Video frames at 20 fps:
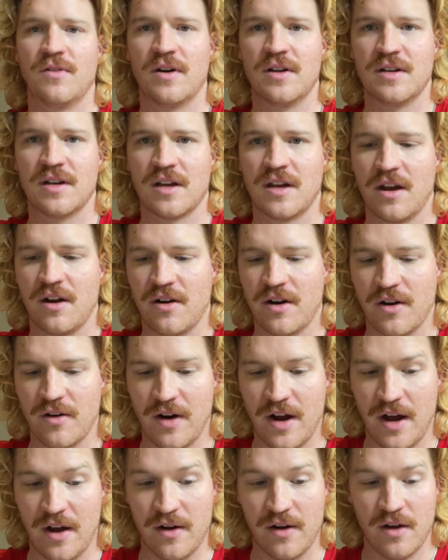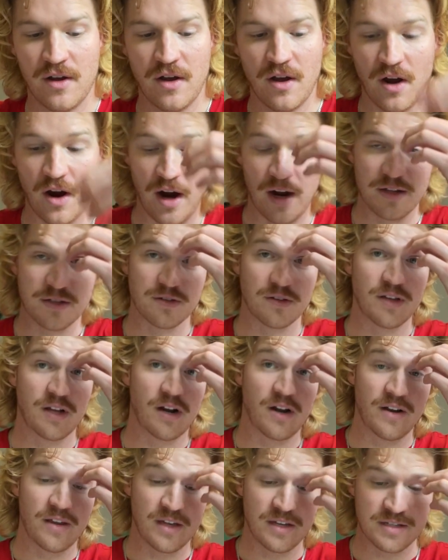fun to carry around. All right, so
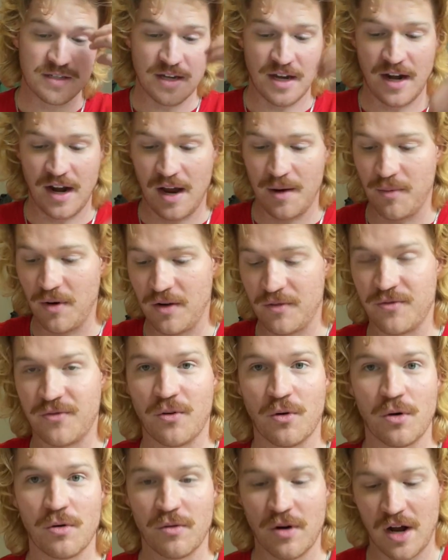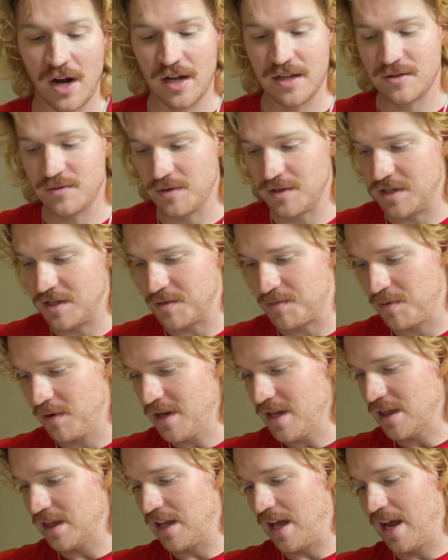then on the inside, I brought 4 rods, which is
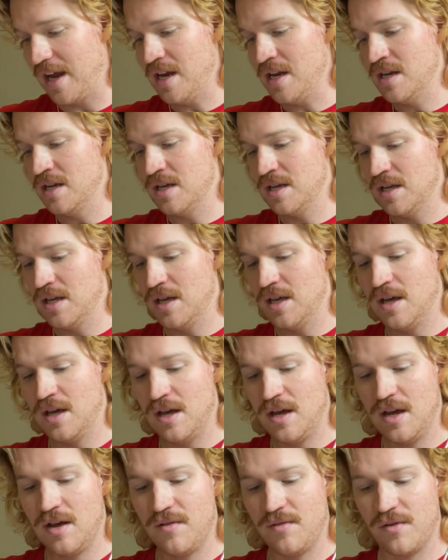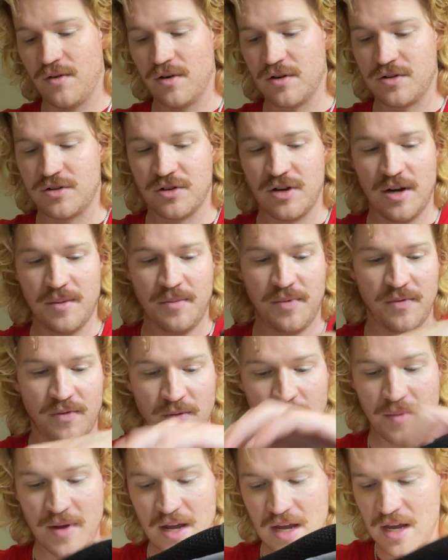pretty light for a trip
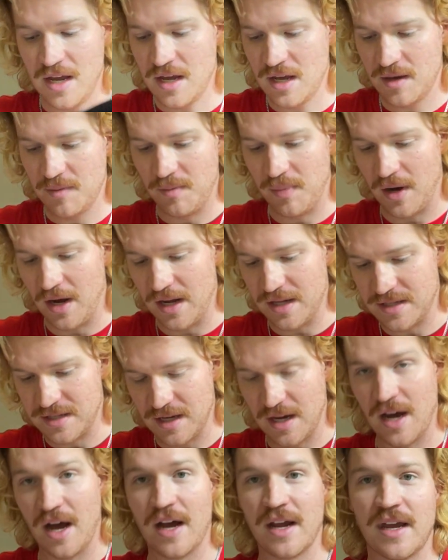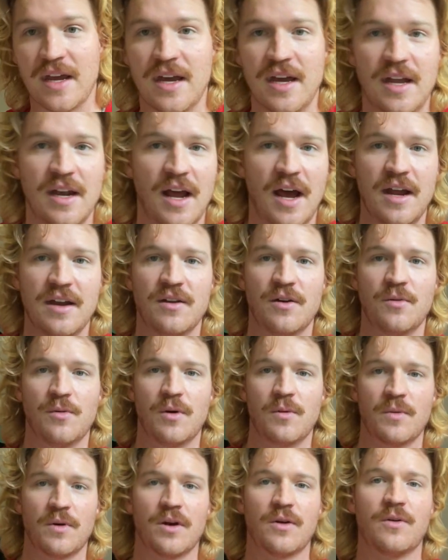for me, but again, I know
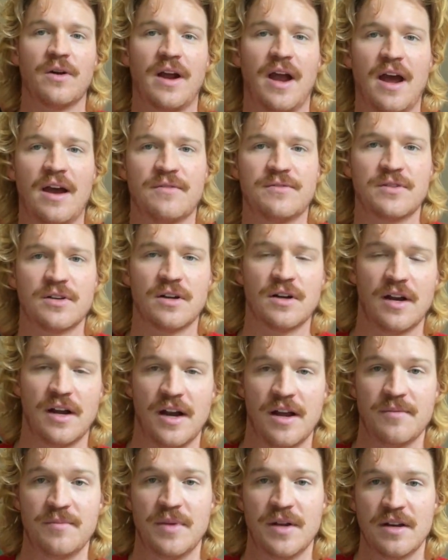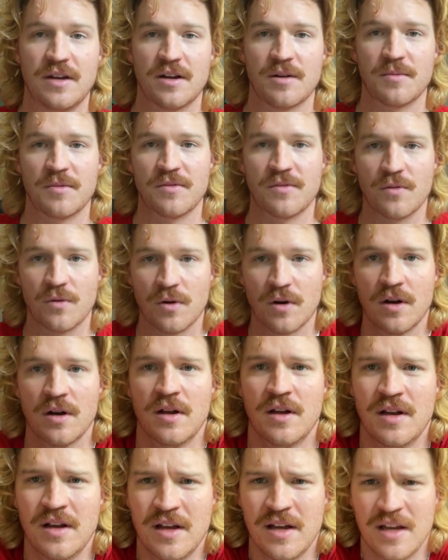what we're going after, and I've been here before,
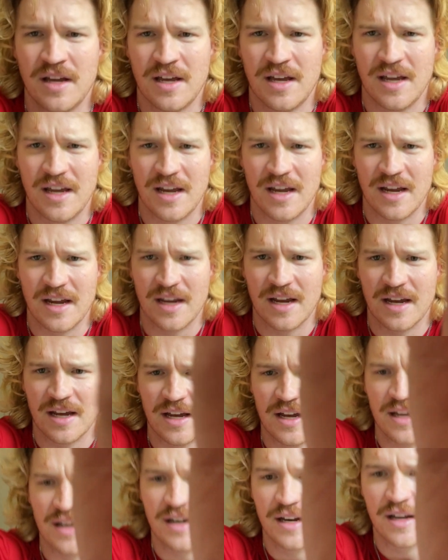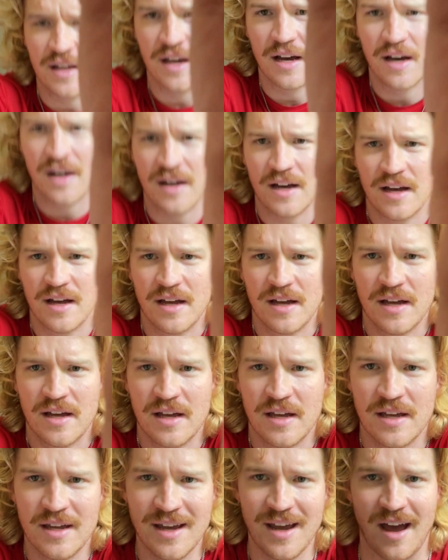and
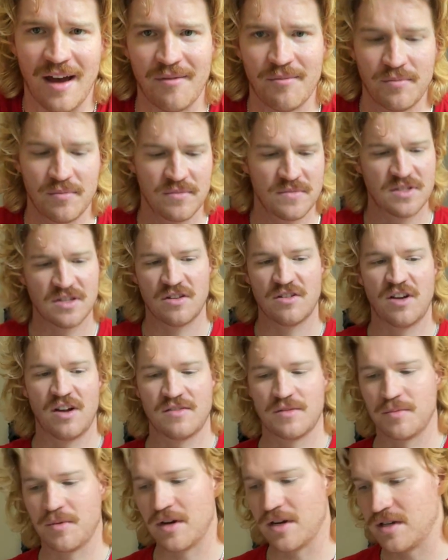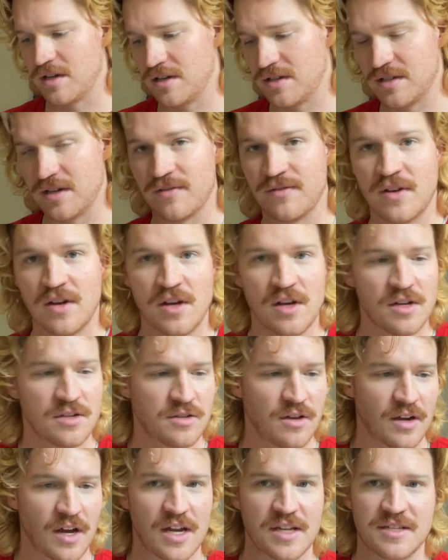yeah, so I don't have to bring a ton of stuff.
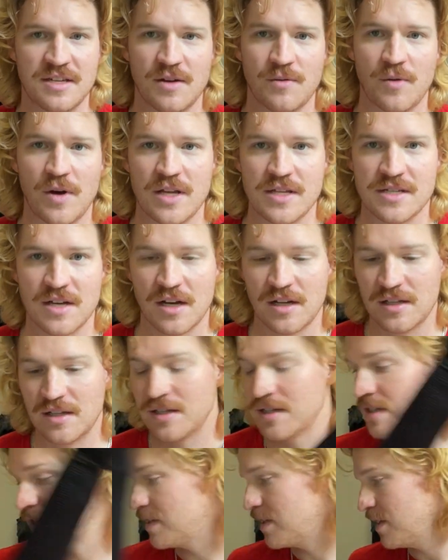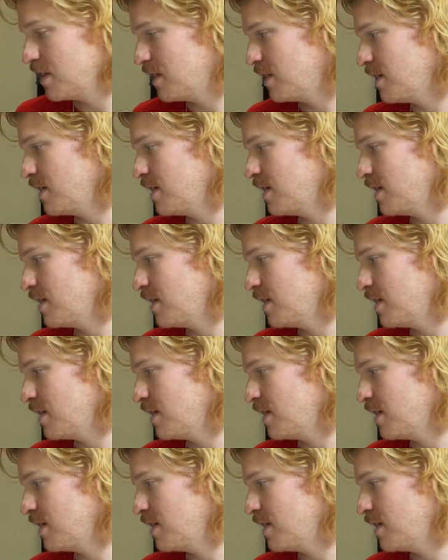So I got a 10-weight Douglas.